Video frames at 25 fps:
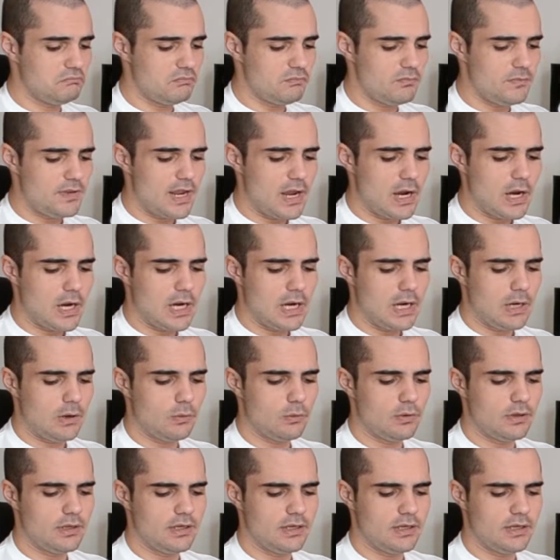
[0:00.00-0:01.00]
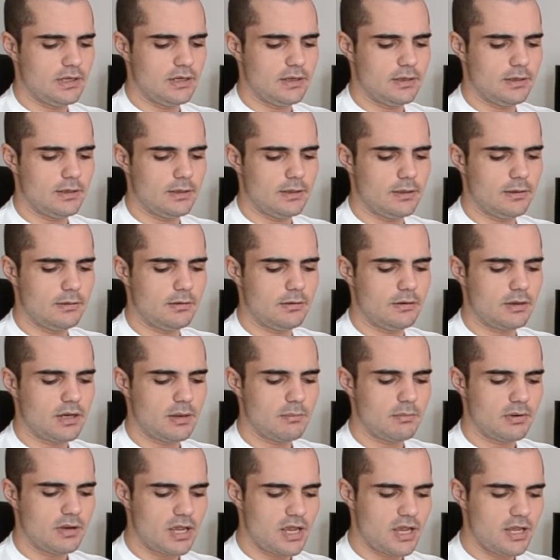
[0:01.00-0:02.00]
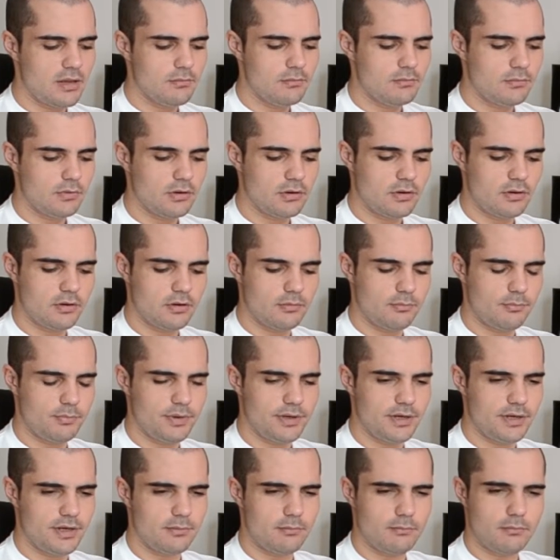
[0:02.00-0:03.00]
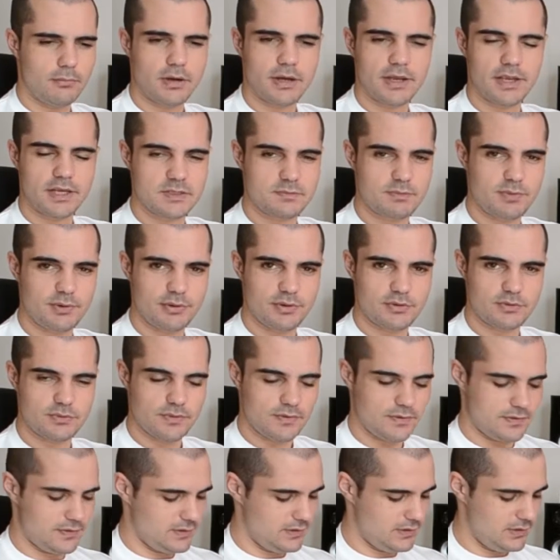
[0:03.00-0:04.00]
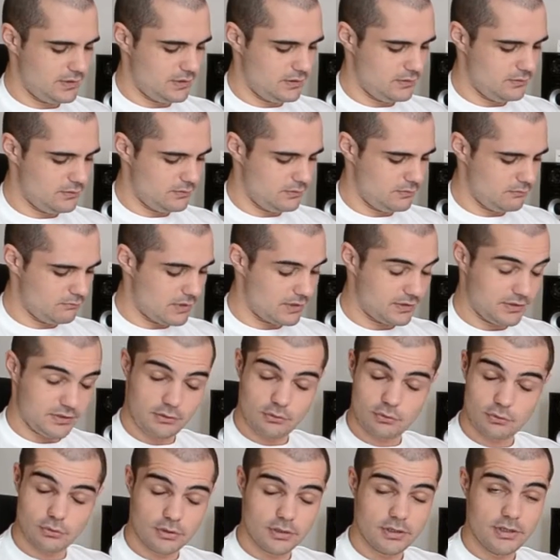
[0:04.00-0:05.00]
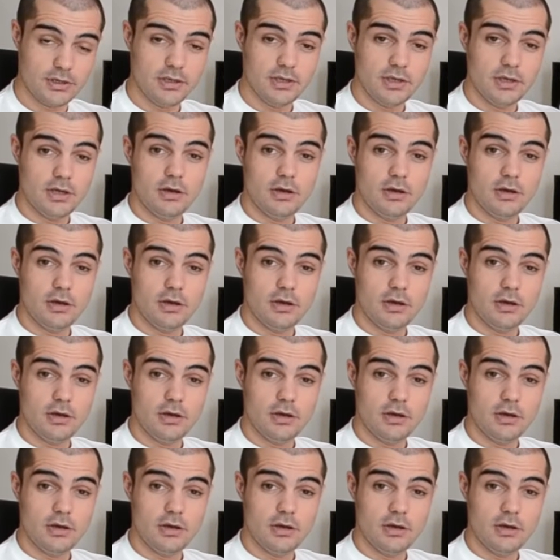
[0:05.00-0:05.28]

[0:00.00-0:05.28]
Now I am gonna compare my experience with the Manticor